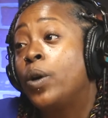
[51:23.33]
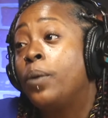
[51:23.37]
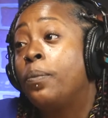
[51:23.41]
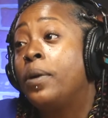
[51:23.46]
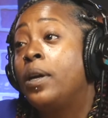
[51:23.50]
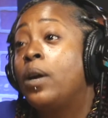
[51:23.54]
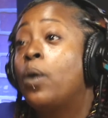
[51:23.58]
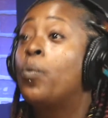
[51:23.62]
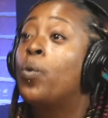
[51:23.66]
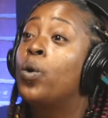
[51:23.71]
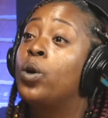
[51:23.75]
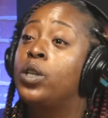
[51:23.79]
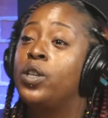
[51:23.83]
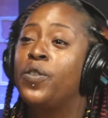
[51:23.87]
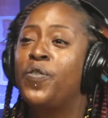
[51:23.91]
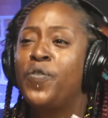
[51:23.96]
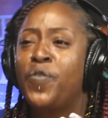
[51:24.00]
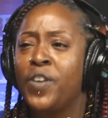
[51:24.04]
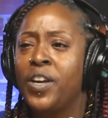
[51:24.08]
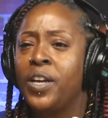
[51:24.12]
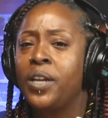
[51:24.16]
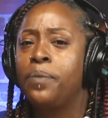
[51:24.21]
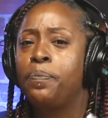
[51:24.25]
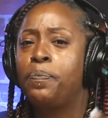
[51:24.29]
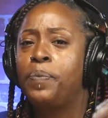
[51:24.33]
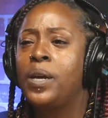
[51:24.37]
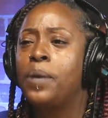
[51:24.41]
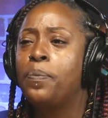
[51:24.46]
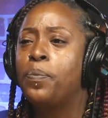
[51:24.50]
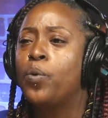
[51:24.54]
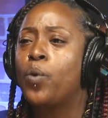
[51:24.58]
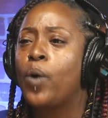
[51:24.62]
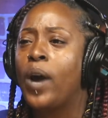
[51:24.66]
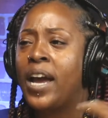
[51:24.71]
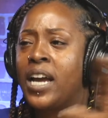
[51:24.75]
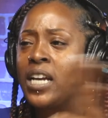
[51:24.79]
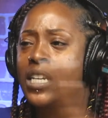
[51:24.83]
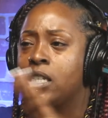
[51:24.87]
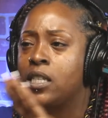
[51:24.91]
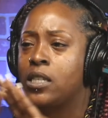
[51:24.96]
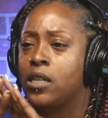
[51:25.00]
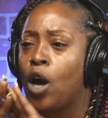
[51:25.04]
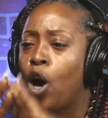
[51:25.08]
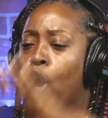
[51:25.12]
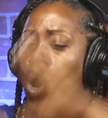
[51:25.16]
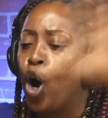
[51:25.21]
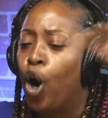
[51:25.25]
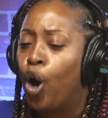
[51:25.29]
women, well, defend people as
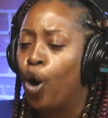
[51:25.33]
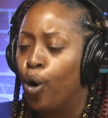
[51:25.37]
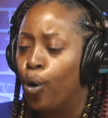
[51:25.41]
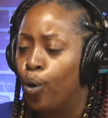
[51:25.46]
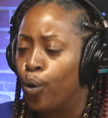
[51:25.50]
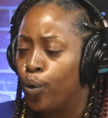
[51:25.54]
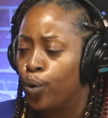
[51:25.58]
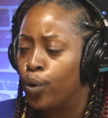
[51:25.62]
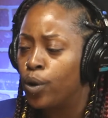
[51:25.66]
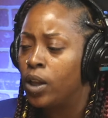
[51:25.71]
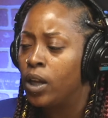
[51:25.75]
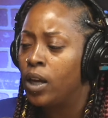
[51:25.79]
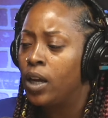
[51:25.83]
a whole.